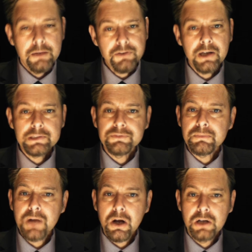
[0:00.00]
First,
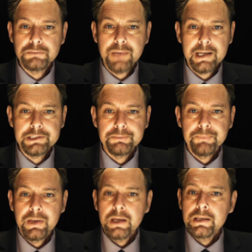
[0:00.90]
from our homepage,
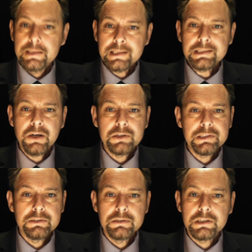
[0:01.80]
this
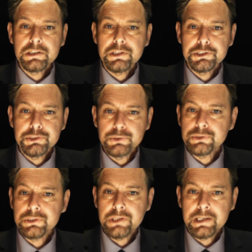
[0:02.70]
article looks at the
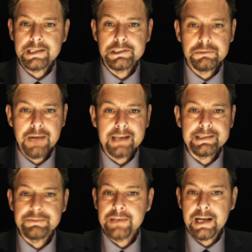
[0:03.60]
short-circuit
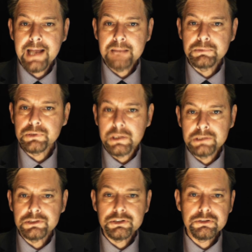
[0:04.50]
directive that enabled
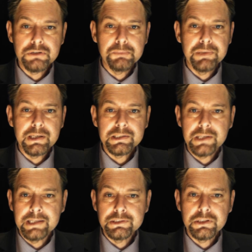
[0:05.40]

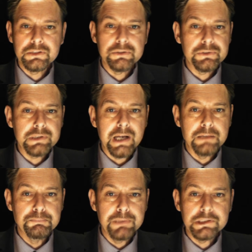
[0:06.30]
unscrupulous
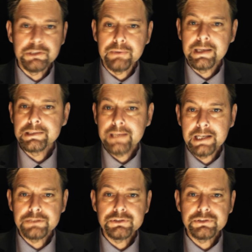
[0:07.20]
industrial-scale butchery to